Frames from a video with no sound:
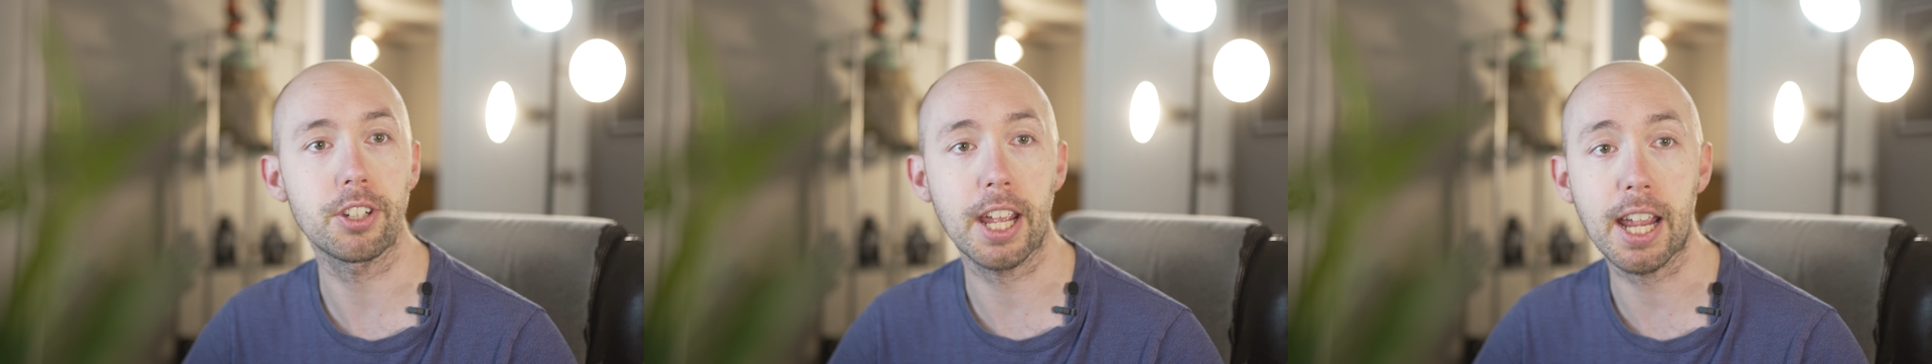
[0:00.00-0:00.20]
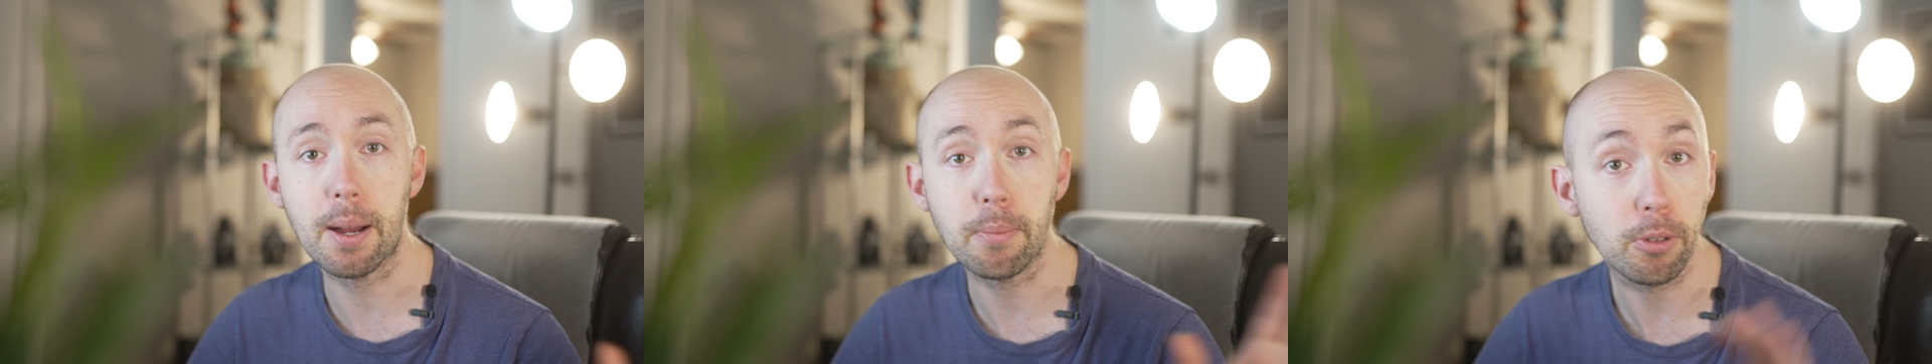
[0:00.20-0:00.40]

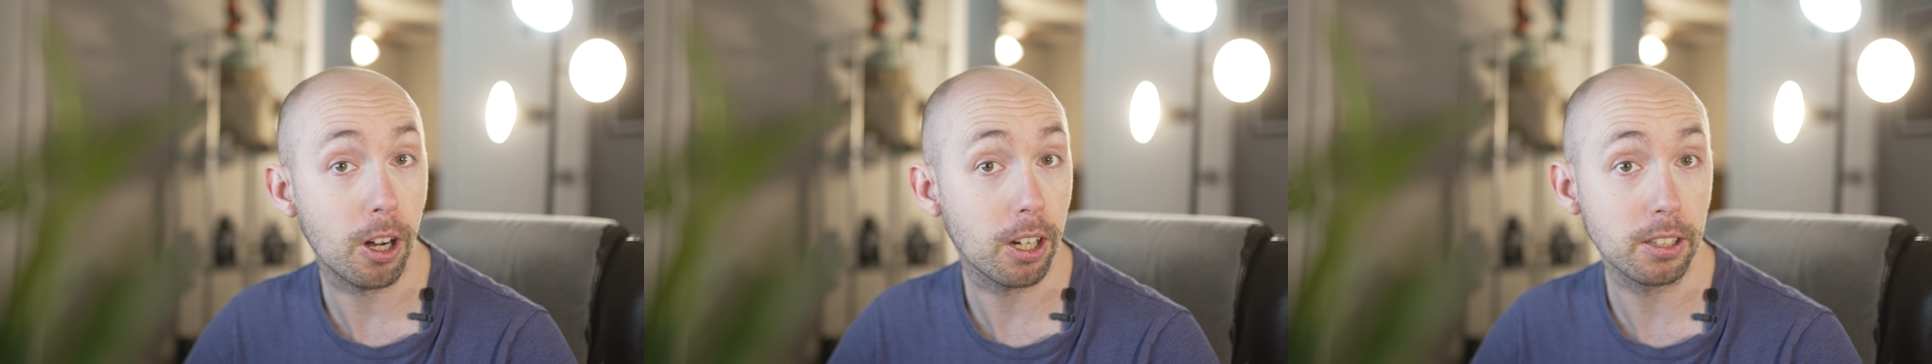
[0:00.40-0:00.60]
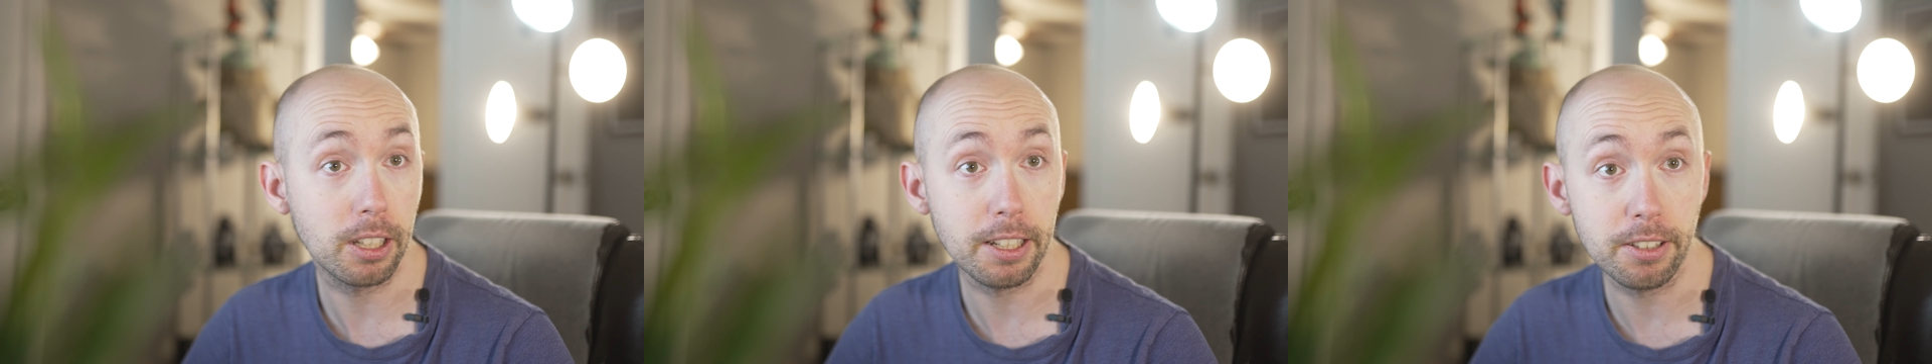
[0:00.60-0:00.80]

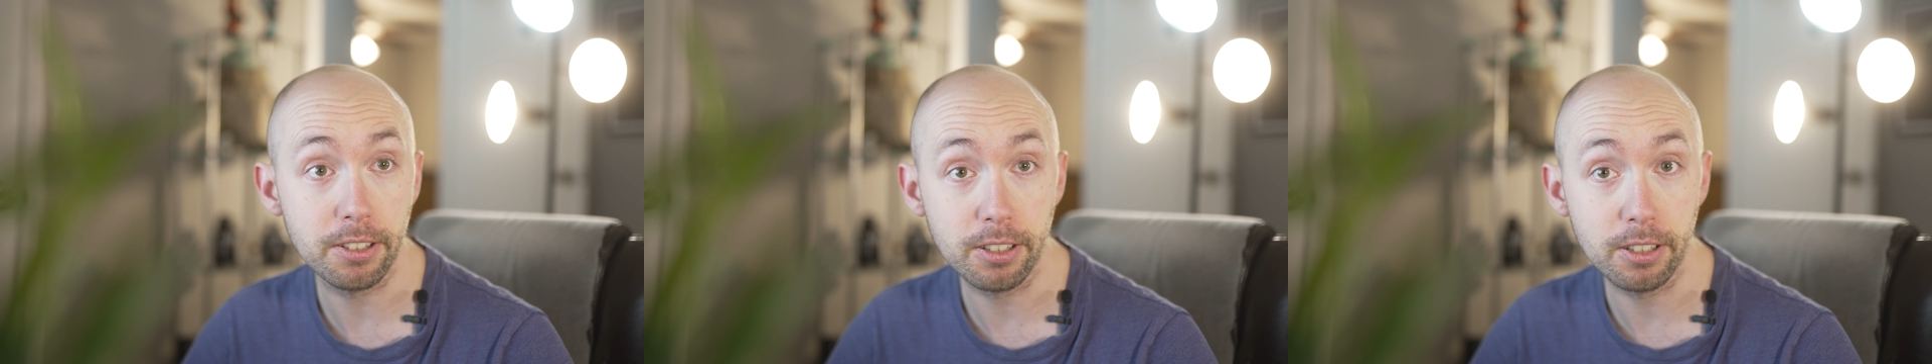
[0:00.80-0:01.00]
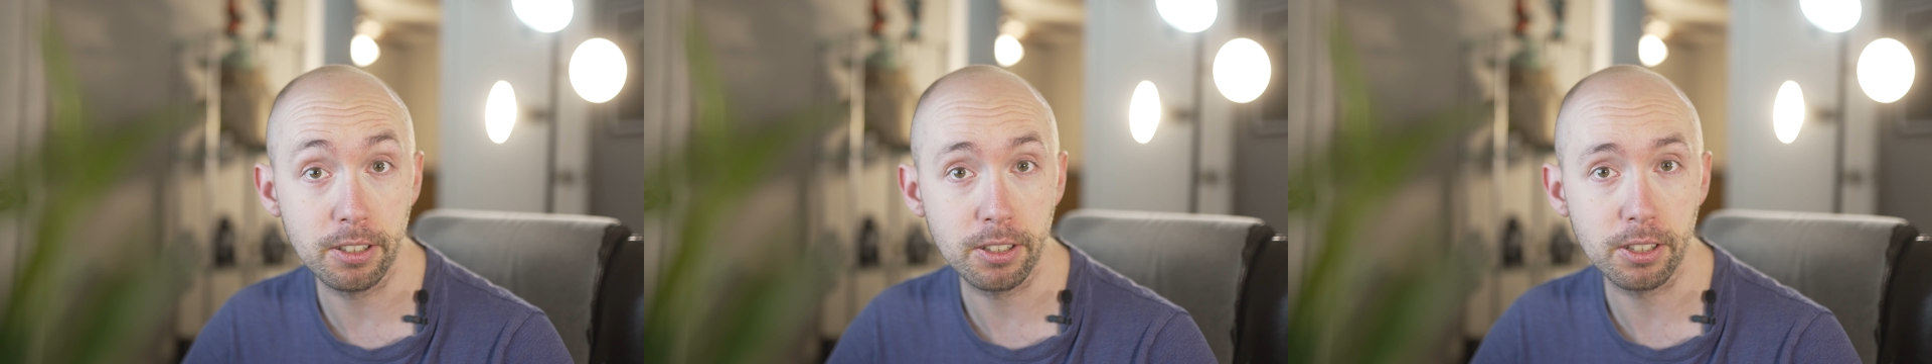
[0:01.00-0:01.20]
Tamron
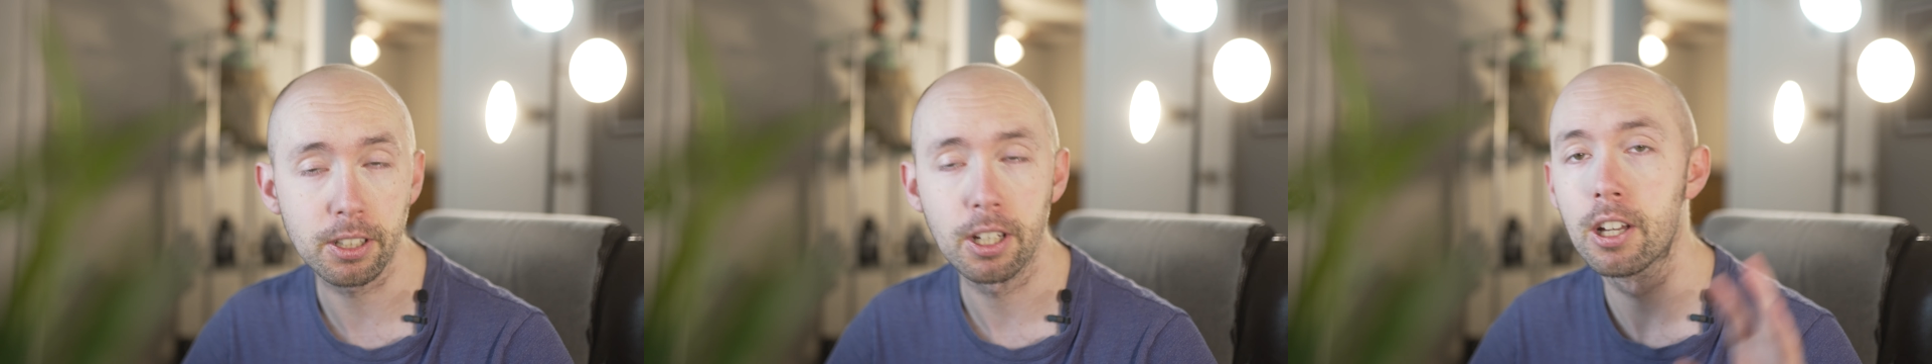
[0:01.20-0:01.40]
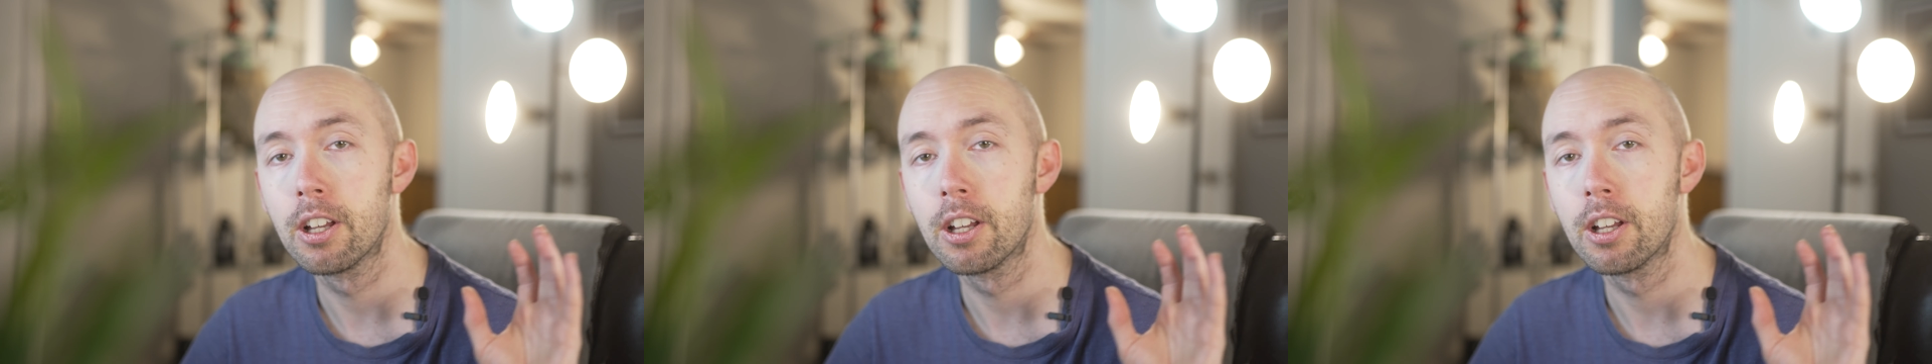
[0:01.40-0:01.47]
lenses.